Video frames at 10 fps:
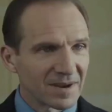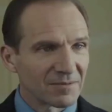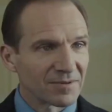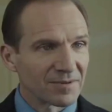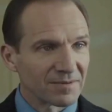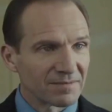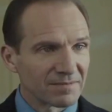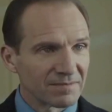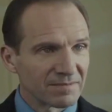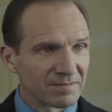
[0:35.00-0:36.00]
have a bit
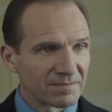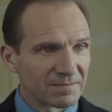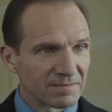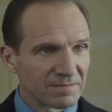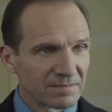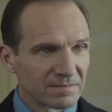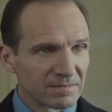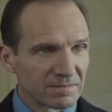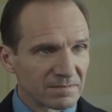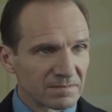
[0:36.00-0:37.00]
more presence at the
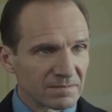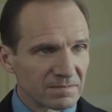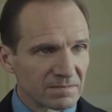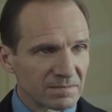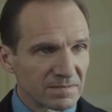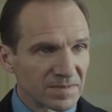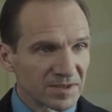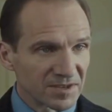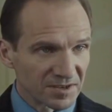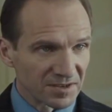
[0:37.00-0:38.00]
end
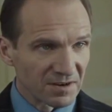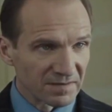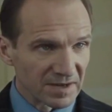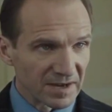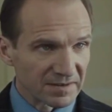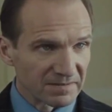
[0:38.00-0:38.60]
and a bit more